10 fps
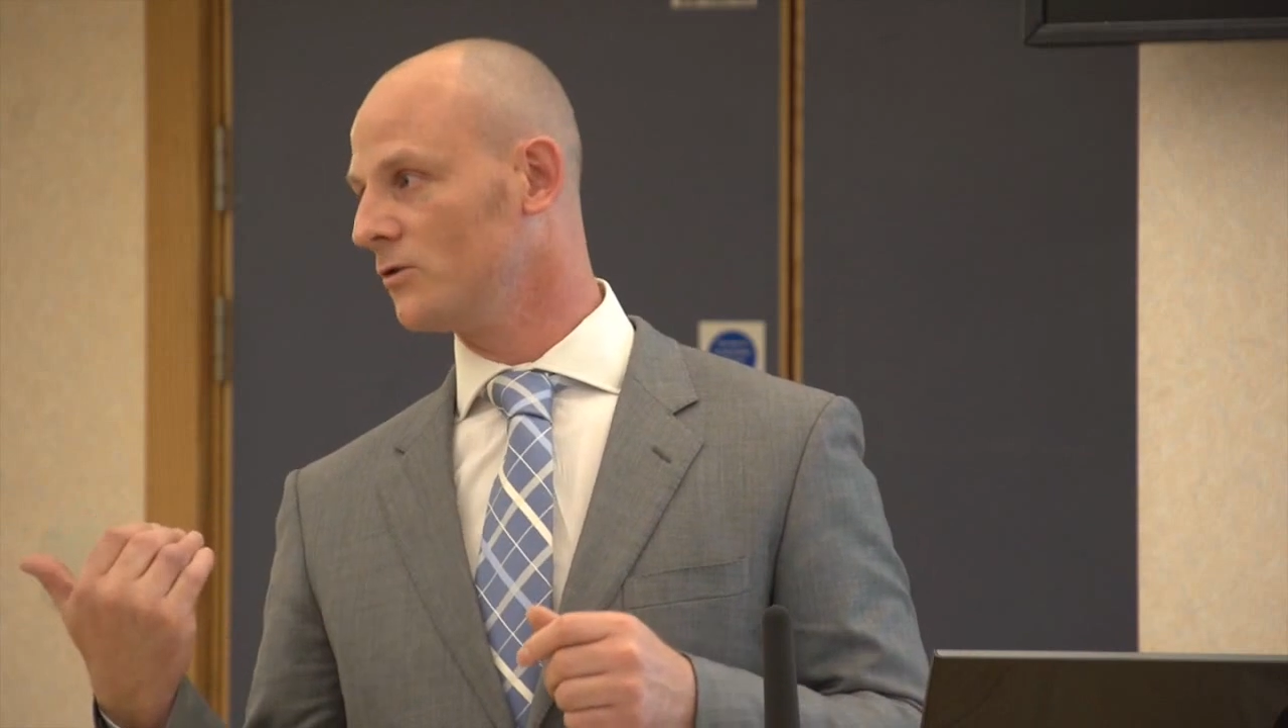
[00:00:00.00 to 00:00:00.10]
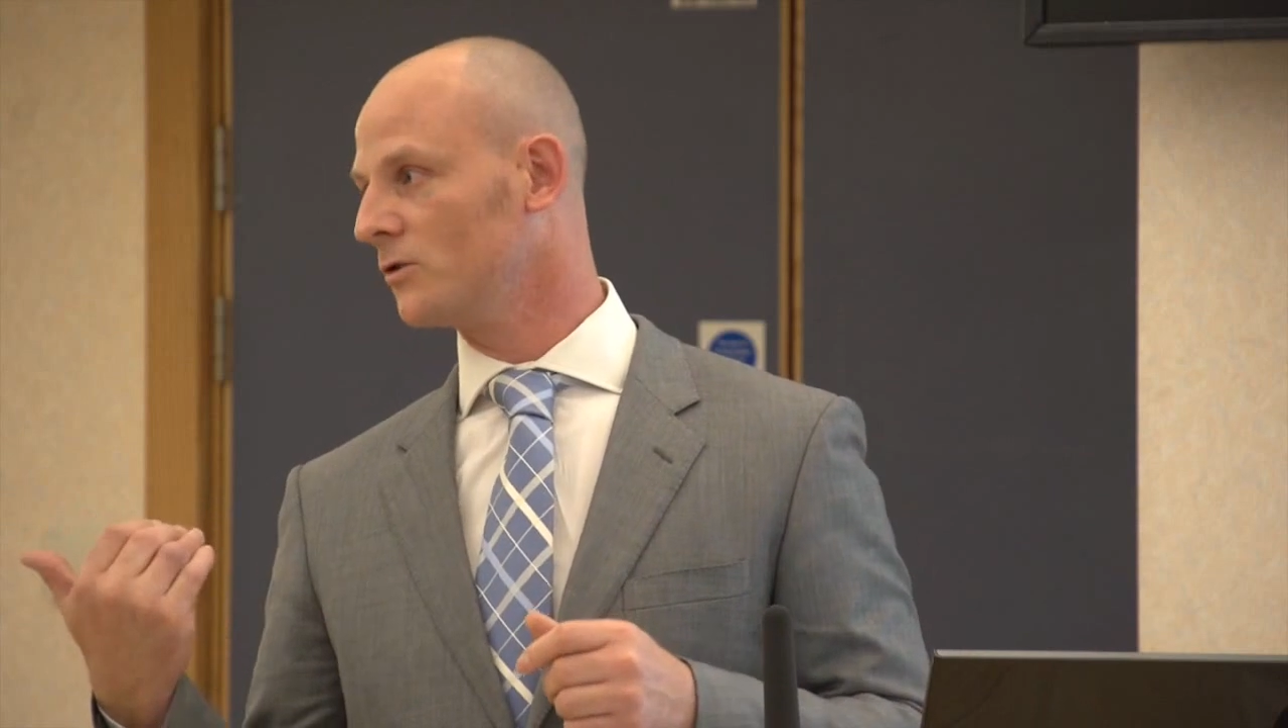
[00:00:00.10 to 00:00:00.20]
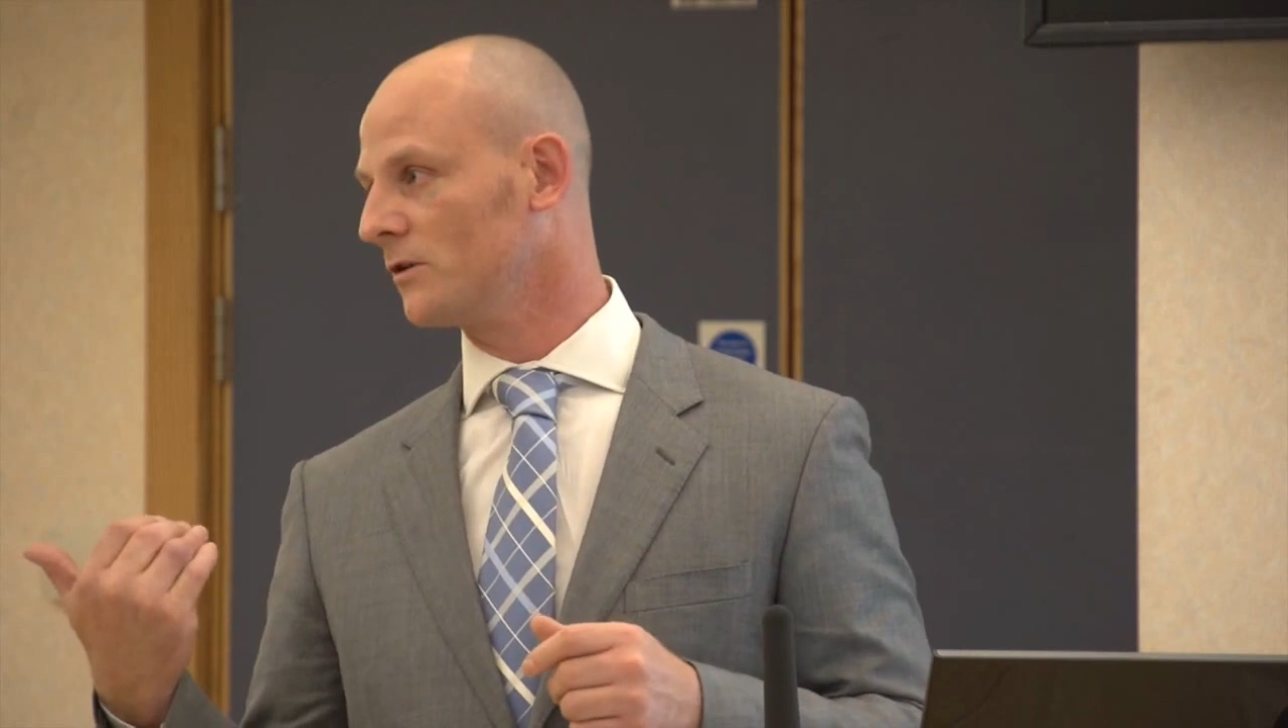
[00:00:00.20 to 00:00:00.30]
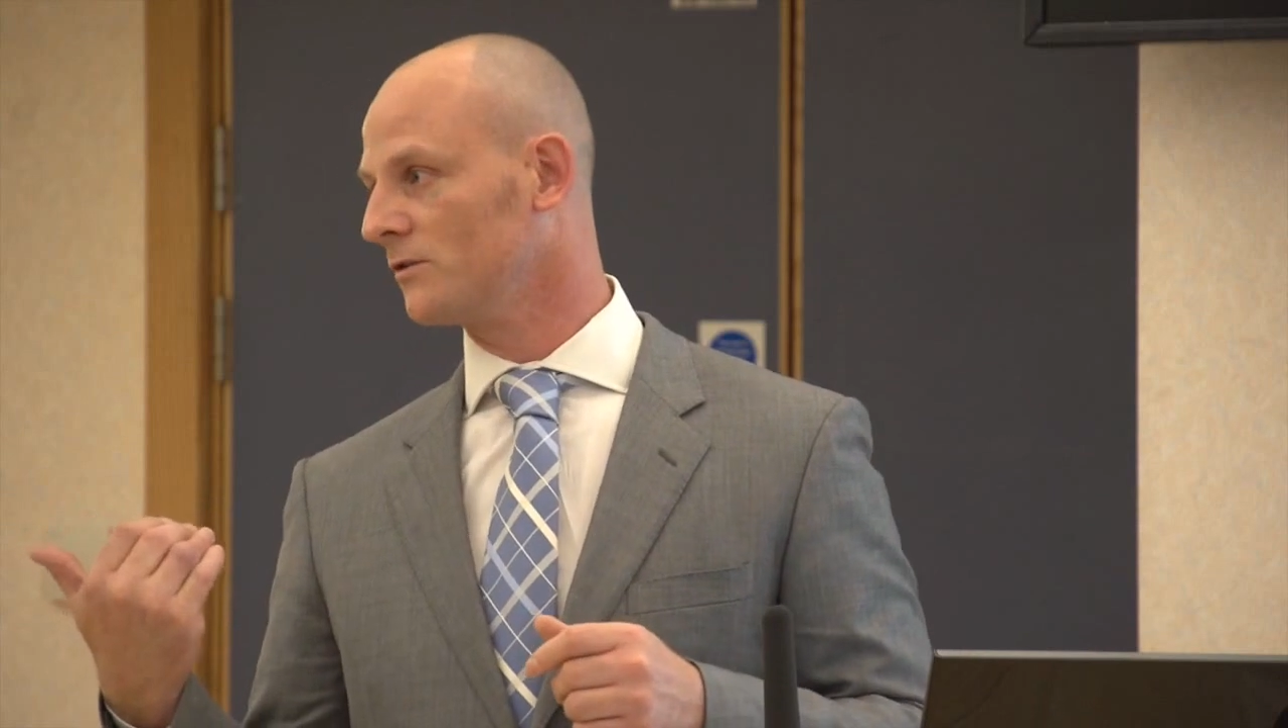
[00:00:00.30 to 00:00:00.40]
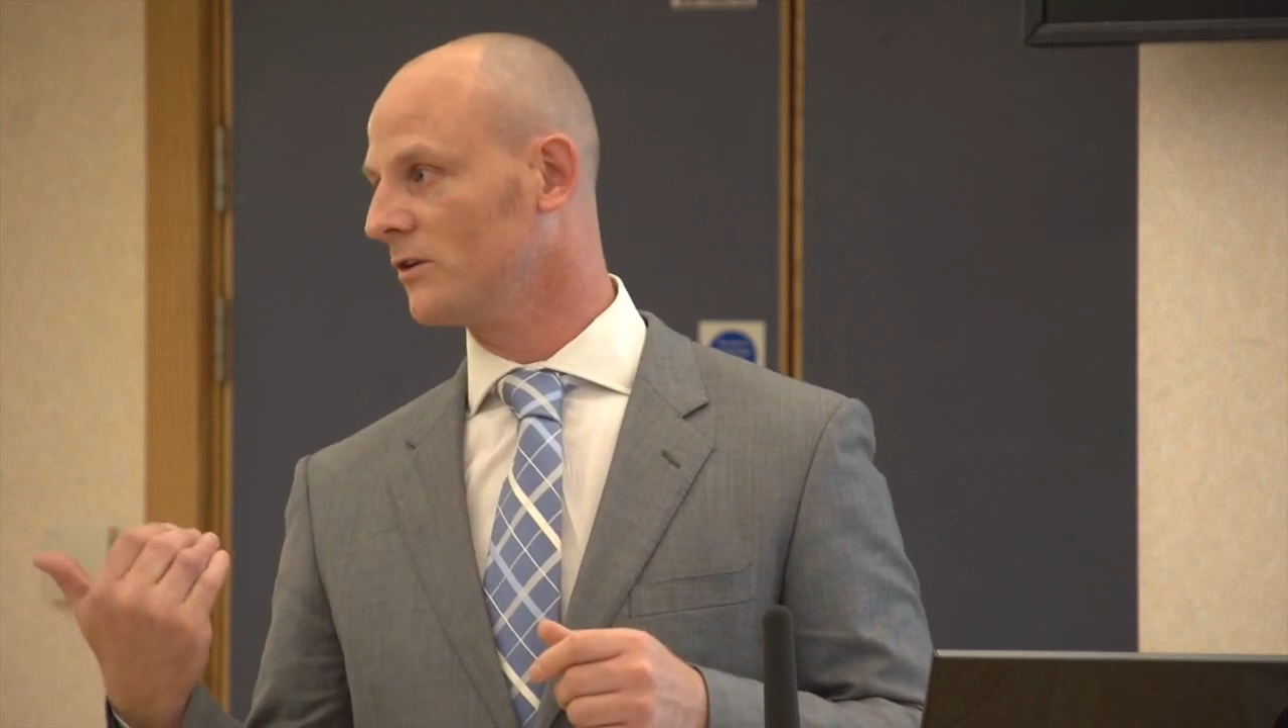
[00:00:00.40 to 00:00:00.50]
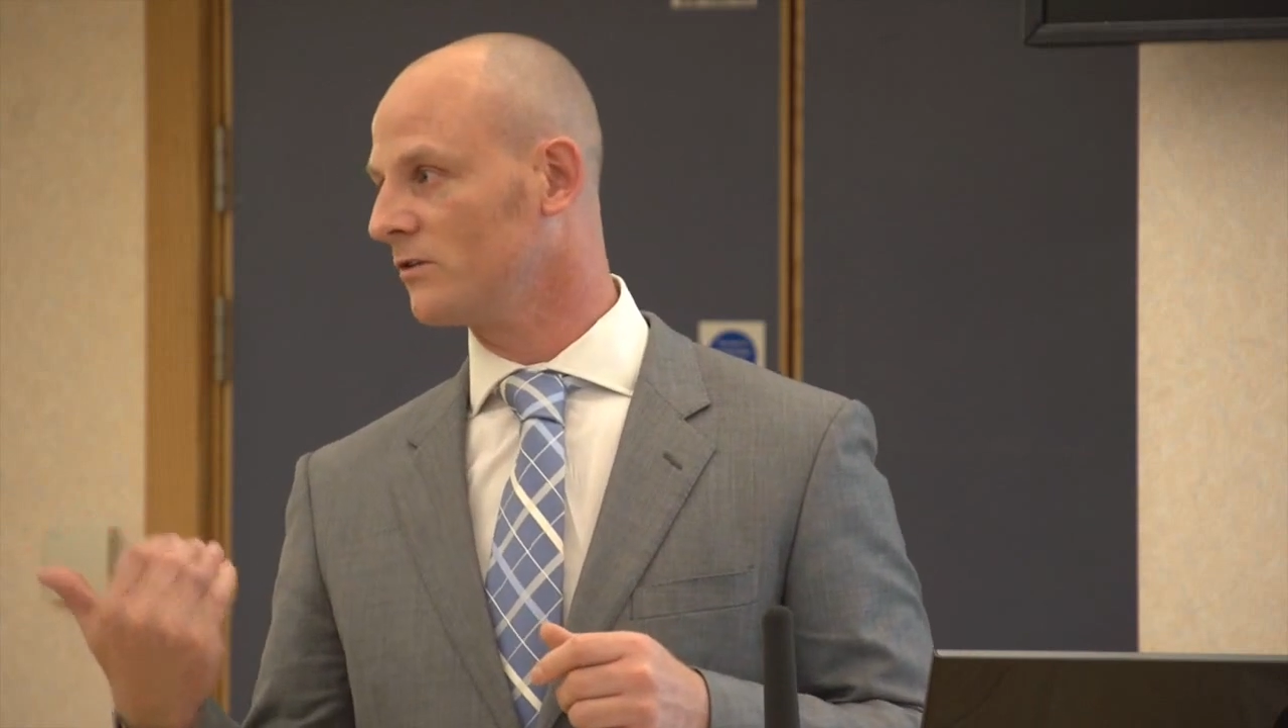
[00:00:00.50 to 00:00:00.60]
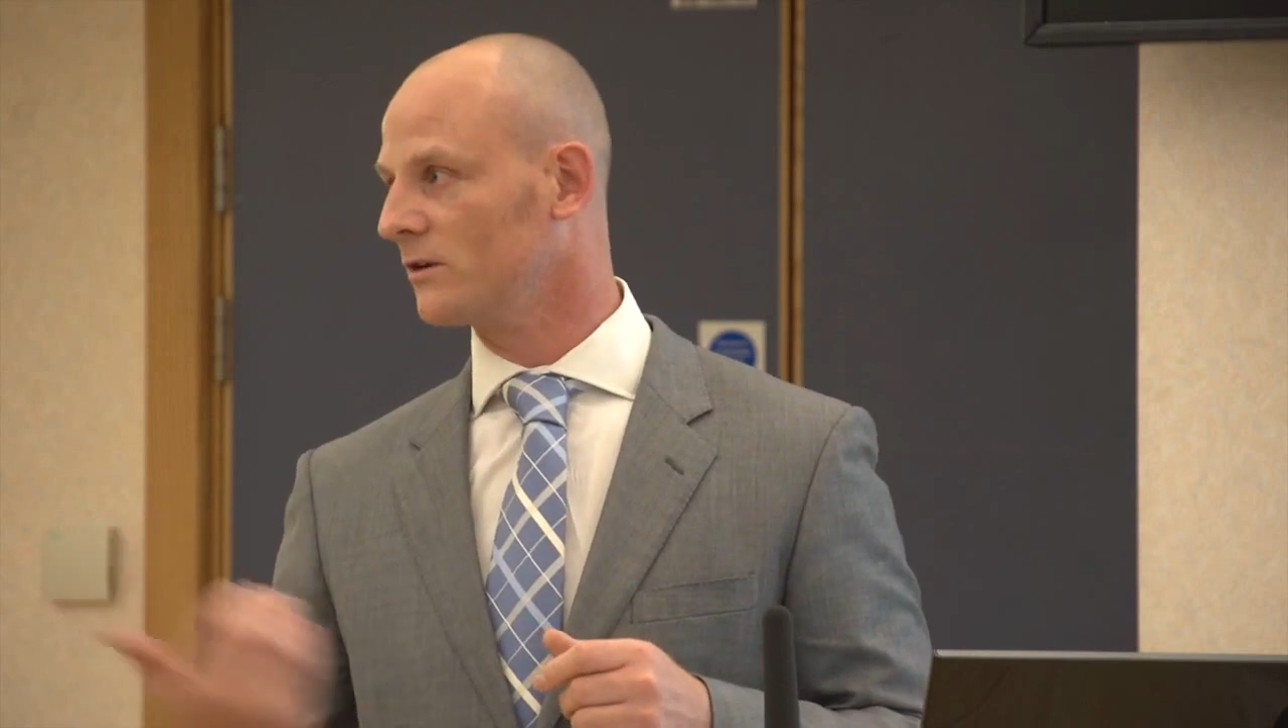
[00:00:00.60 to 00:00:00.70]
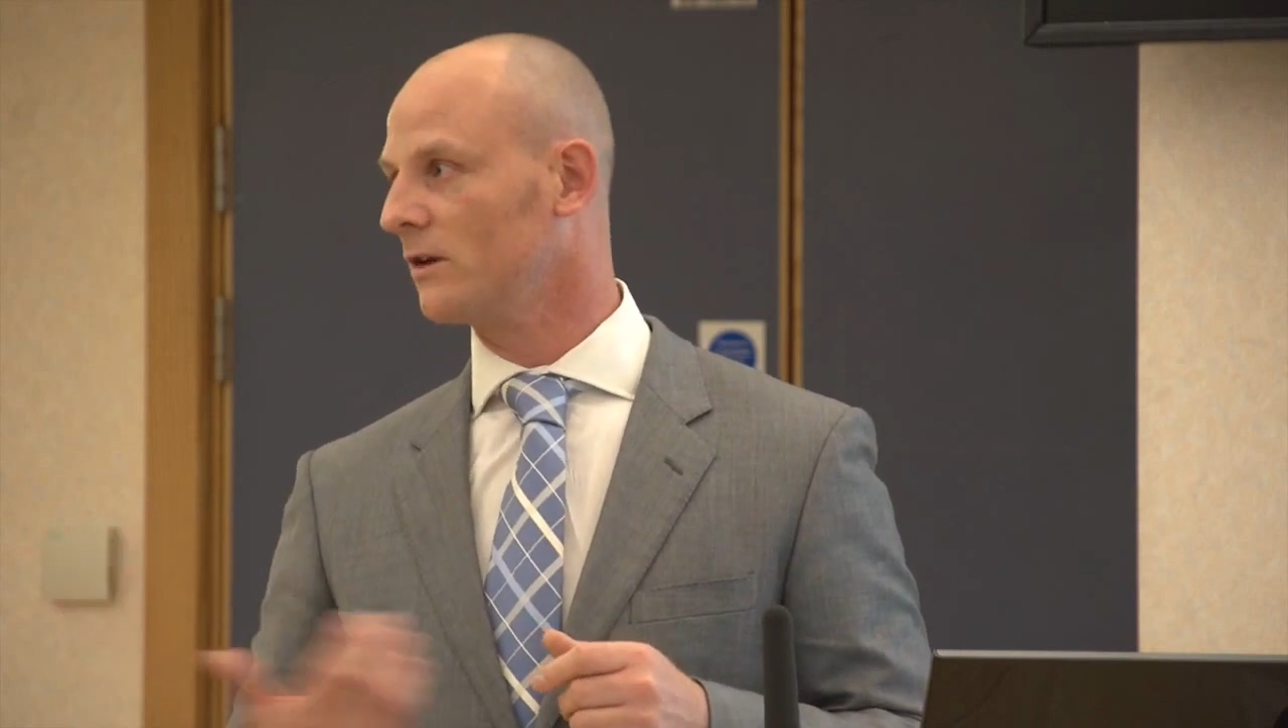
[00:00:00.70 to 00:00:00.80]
the organisation